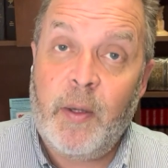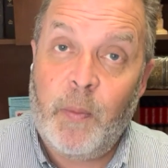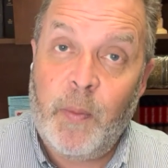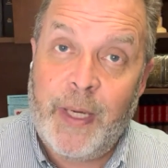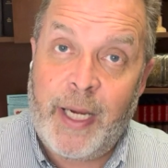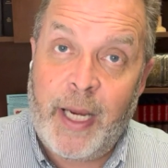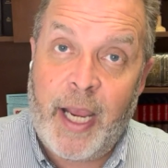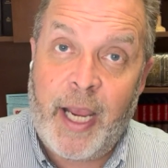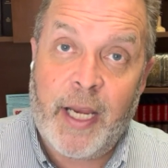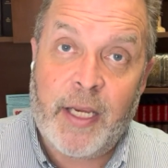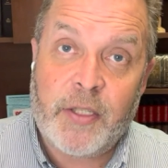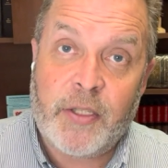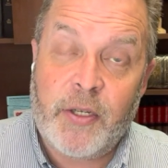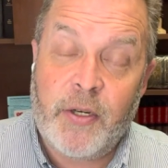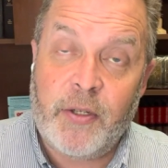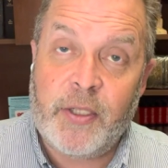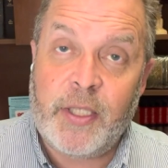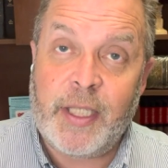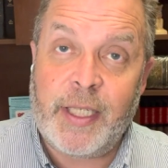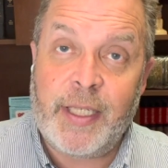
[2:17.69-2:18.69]
We ask
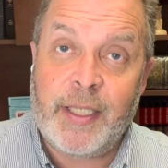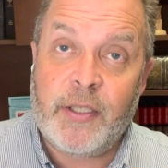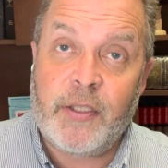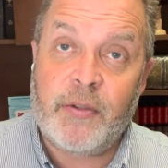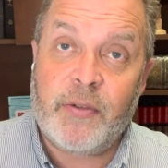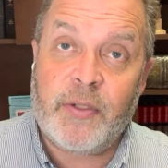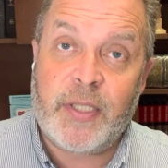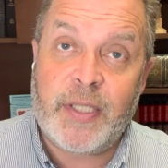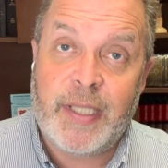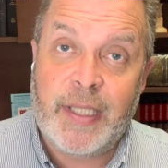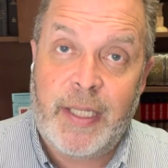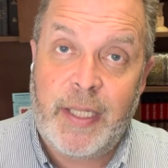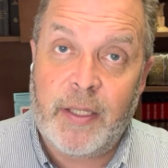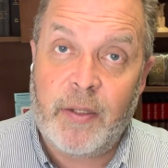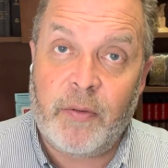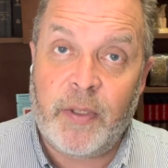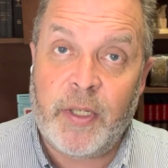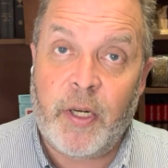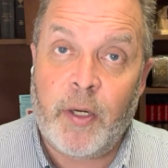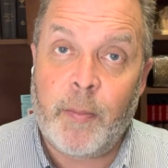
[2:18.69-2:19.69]
her to intercede
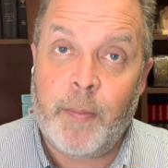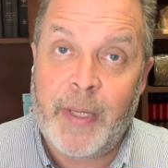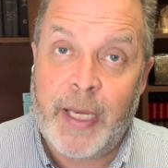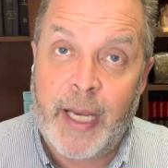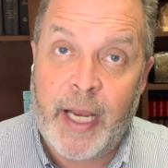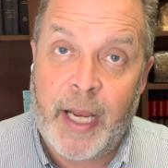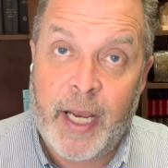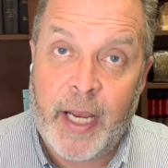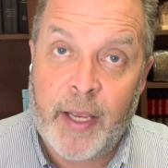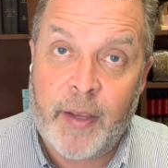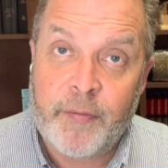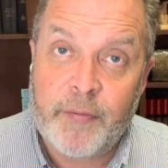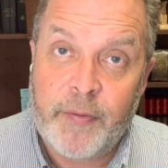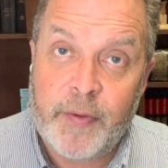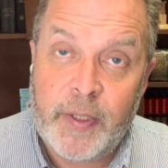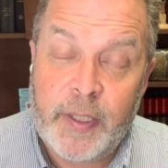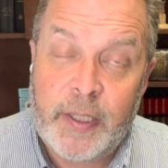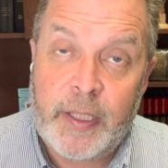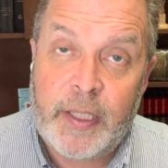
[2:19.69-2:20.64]
on our behalf.